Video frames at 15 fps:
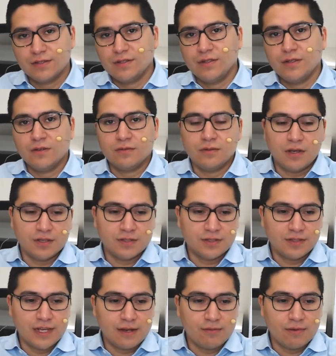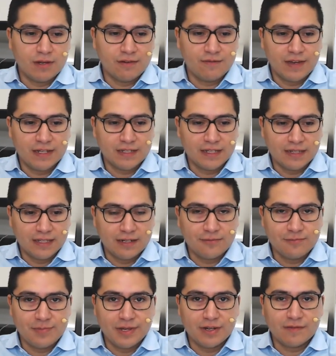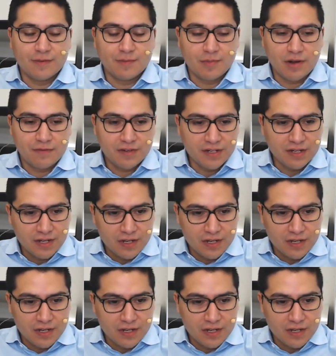no loss on that one. In fact, a little bit of a profit.